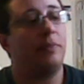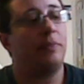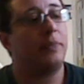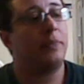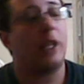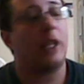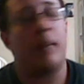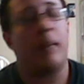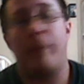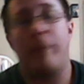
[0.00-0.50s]

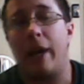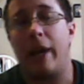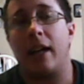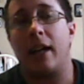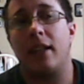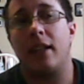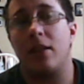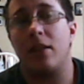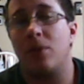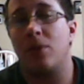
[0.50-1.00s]
And Beck
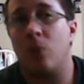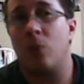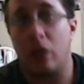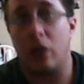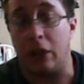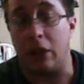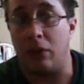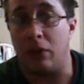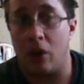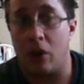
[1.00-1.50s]
doesn't want
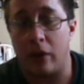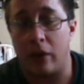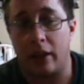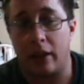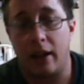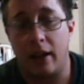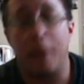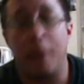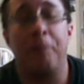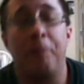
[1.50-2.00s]
you knowing
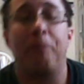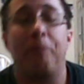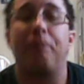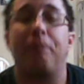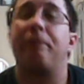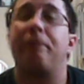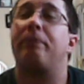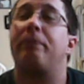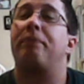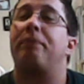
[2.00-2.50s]
that.
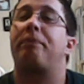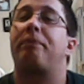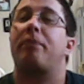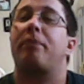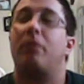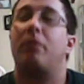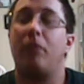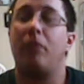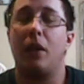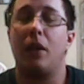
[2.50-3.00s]

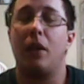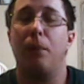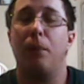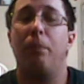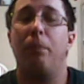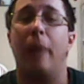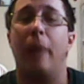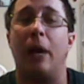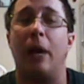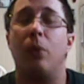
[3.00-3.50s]

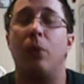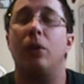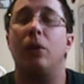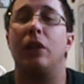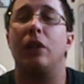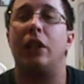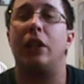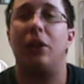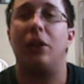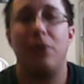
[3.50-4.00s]
Beck will
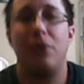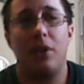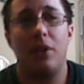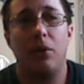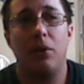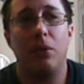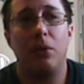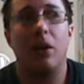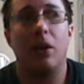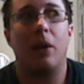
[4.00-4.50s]
use
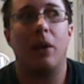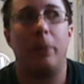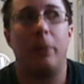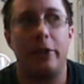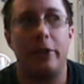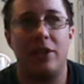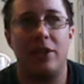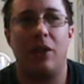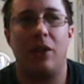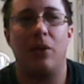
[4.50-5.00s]
you, abuse
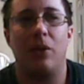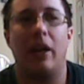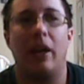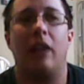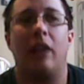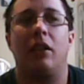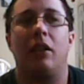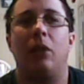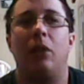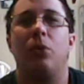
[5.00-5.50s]
you, and
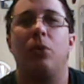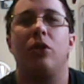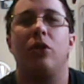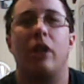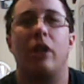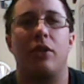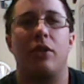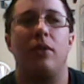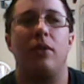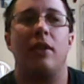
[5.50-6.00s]
he will
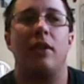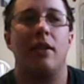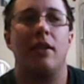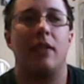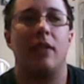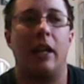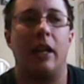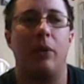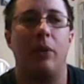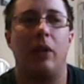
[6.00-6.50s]
toss you to the
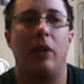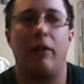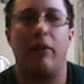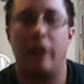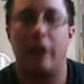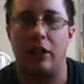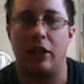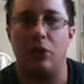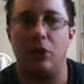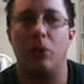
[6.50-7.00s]
side when he
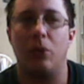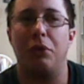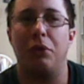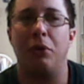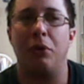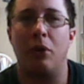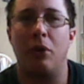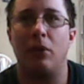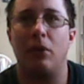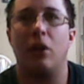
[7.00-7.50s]
finds you are
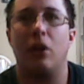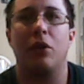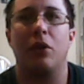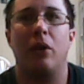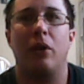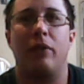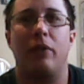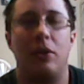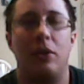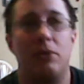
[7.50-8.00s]
no longer of
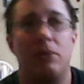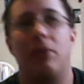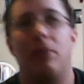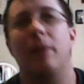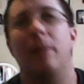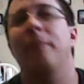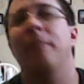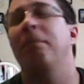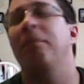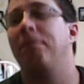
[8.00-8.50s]
use to him.
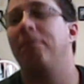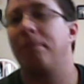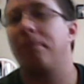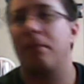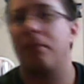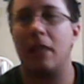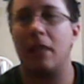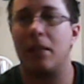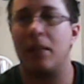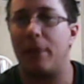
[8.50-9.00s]

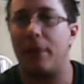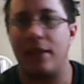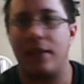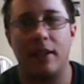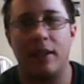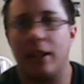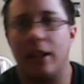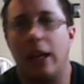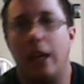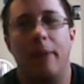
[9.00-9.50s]
That's
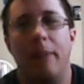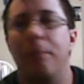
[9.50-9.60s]
basically it.